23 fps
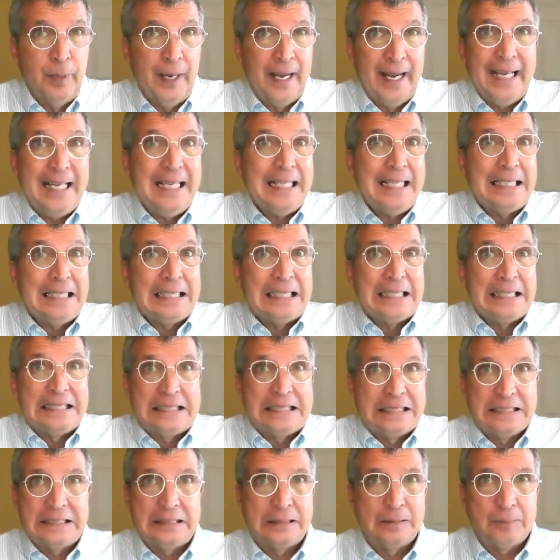pain.
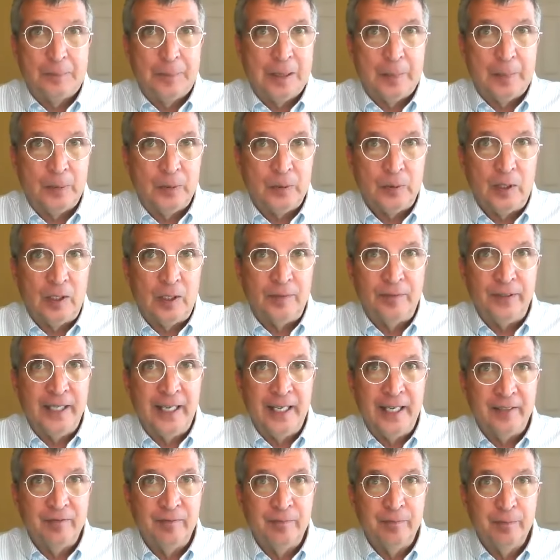People often
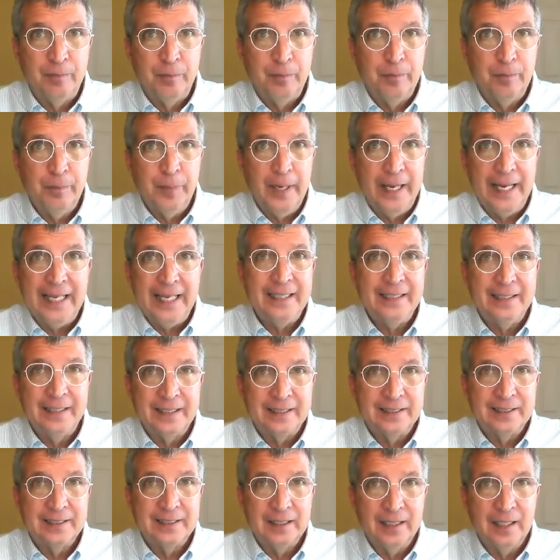have pain
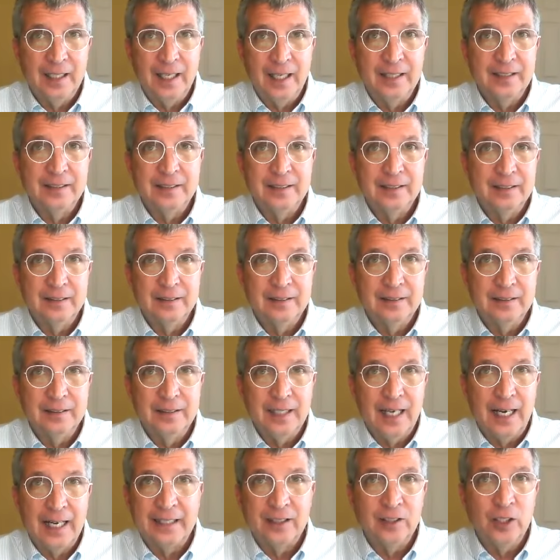that's
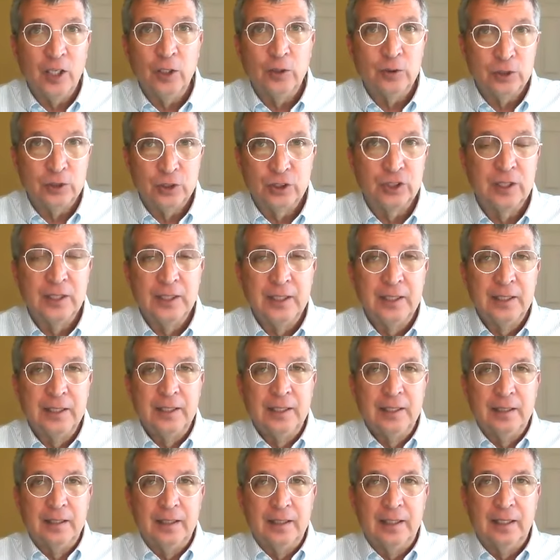undiagnosed
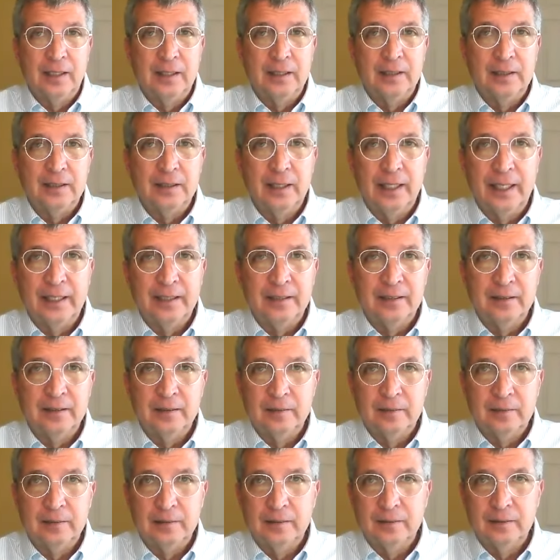and
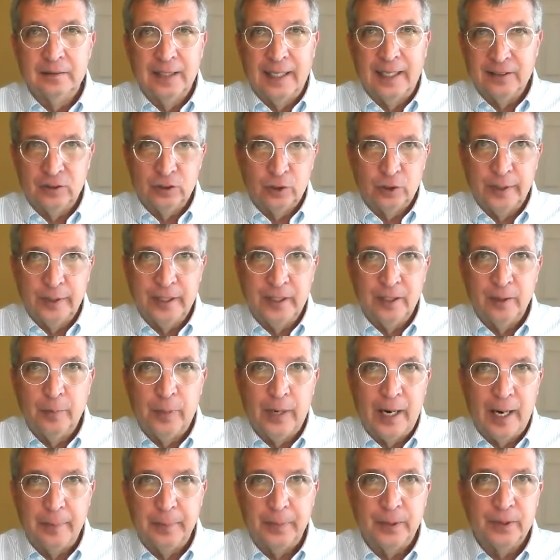not treated
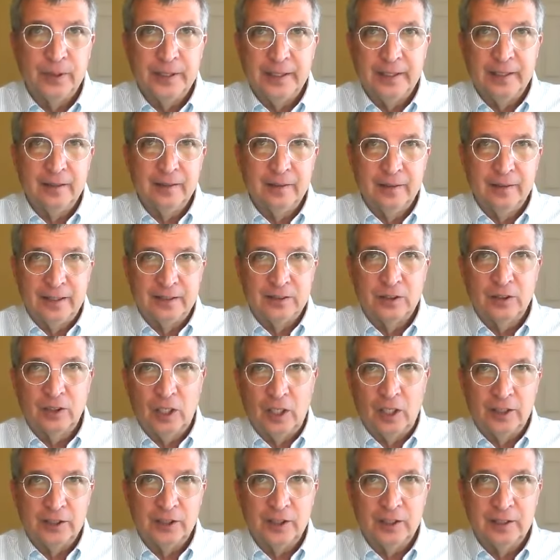properly, that's
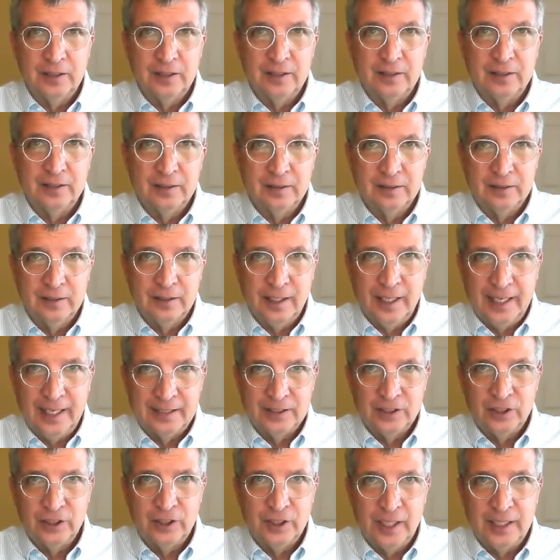causing the
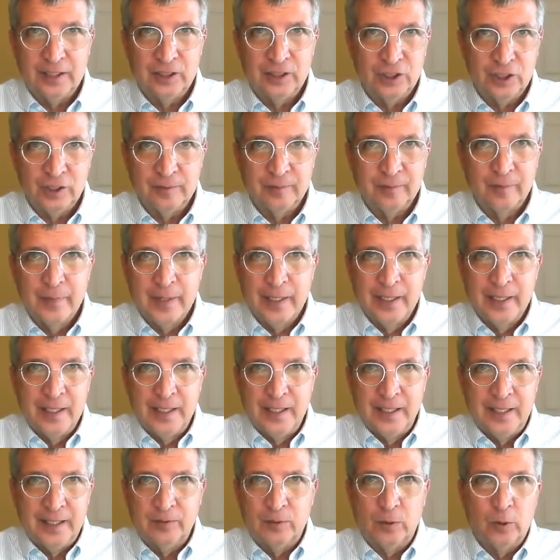agitation.
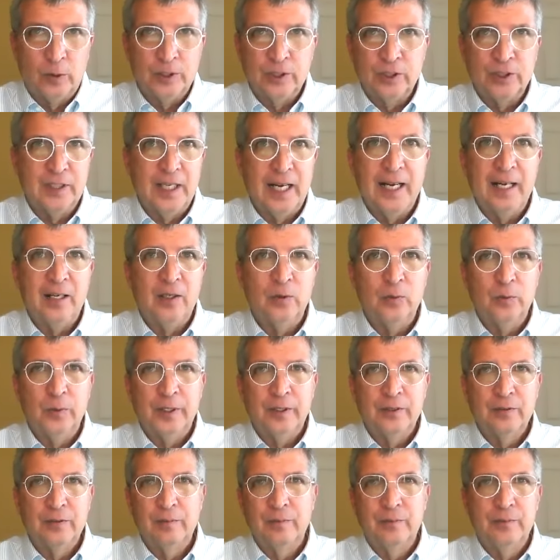And of course, now
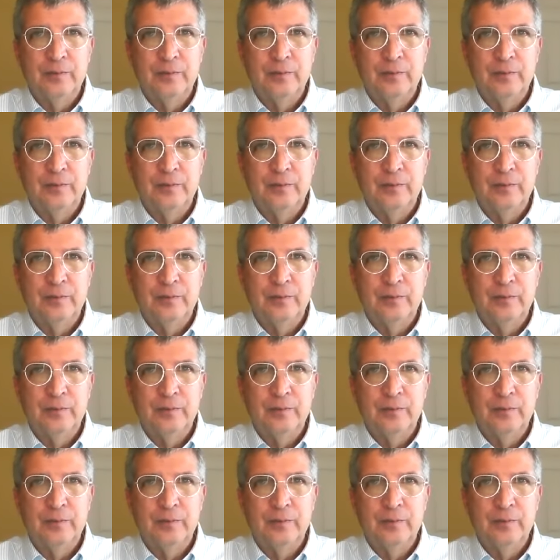with